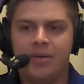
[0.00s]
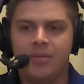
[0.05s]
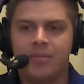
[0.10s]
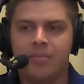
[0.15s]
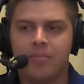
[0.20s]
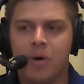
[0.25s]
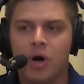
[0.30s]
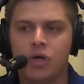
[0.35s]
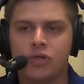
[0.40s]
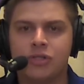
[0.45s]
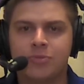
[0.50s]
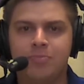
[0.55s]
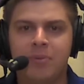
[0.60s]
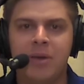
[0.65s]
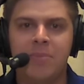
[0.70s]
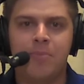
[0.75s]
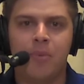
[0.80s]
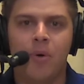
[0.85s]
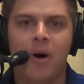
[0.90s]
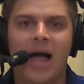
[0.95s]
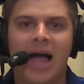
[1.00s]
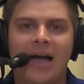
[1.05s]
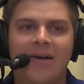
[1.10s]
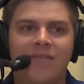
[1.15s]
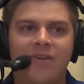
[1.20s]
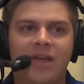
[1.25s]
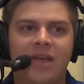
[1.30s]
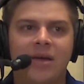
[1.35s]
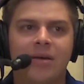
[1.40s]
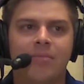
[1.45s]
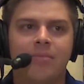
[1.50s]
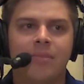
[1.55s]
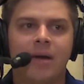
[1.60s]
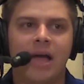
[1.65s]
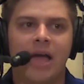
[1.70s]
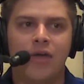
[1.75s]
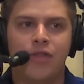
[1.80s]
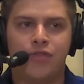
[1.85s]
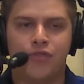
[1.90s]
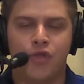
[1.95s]
Most people have him
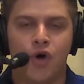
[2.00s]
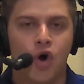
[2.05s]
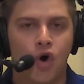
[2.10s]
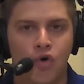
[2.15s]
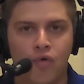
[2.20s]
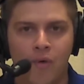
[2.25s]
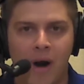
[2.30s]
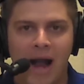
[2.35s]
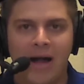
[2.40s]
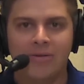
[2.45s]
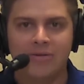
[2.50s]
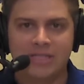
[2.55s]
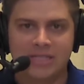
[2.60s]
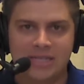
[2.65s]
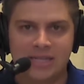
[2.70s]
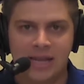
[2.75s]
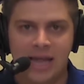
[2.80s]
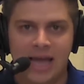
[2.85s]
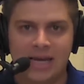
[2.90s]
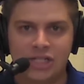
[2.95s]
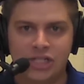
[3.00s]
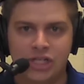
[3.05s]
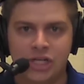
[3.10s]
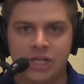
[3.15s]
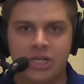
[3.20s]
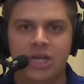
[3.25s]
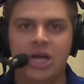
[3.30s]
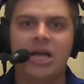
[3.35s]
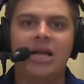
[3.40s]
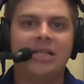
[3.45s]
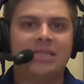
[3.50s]
a third round selection,